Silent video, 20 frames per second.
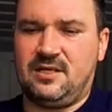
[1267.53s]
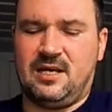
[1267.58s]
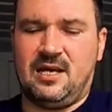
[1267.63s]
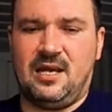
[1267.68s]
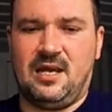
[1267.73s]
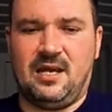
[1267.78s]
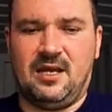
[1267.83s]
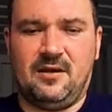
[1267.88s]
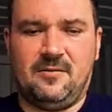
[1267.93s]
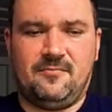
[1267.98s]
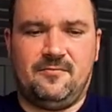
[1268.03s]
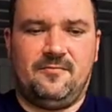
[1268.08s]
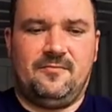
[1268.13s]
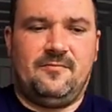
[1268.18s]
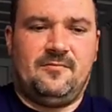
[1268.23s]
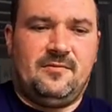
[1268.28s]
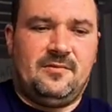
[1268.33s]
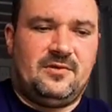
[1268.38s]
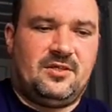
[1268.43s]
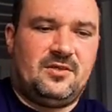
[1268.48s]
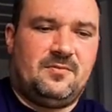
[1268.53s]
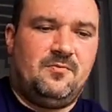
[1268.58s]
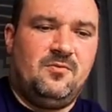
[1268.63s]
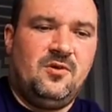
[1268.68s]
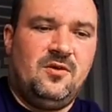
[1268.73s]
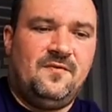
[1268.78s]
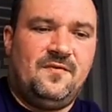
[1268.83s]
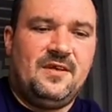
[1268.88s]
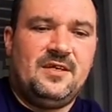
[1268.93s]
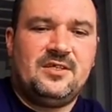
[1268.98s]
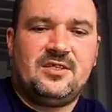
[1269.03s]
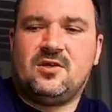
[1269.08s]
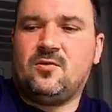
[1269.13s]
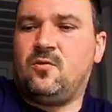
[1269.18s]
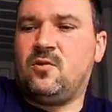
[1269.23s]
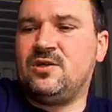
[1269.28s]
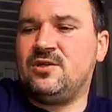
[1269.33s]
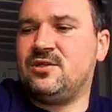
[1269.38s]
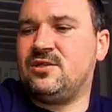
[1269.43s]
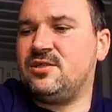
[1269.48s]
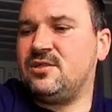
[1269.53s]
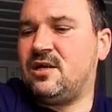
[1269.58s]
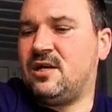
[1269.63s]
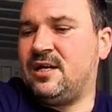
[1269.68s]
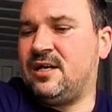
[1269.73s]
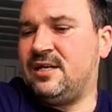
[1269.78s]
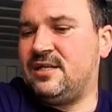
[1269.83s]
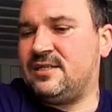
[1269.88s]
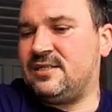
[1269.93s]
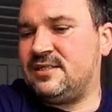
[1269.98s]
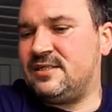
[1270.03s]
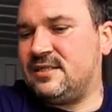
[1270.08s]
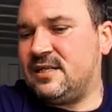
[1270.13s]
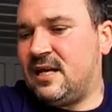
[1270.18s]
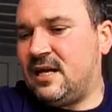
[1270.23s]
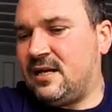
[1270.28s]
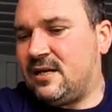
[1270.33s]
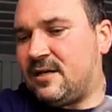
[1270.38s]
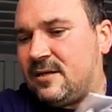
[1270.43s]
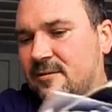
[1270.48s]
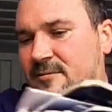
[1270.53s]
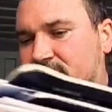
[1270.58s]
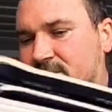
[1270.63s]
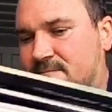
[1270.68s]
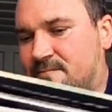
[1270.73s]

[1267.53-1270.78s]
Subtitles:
Okay, I'll just move these to one side a sec.